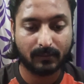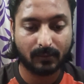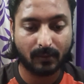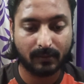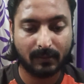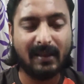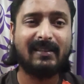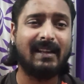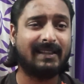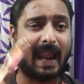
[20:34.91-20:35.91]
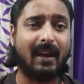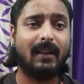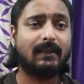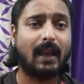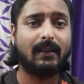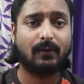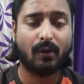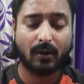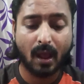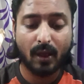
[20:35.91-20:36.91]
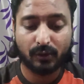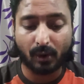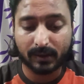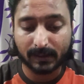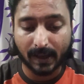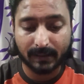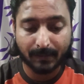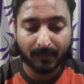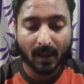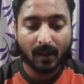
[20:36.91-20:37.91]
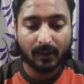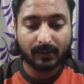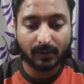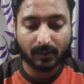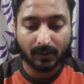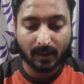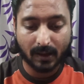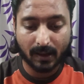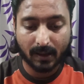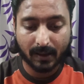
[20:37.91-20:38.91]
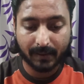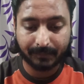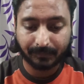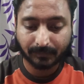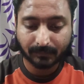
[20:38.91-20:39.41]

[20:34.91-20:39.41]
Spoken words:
so it's a standard size, not short size. So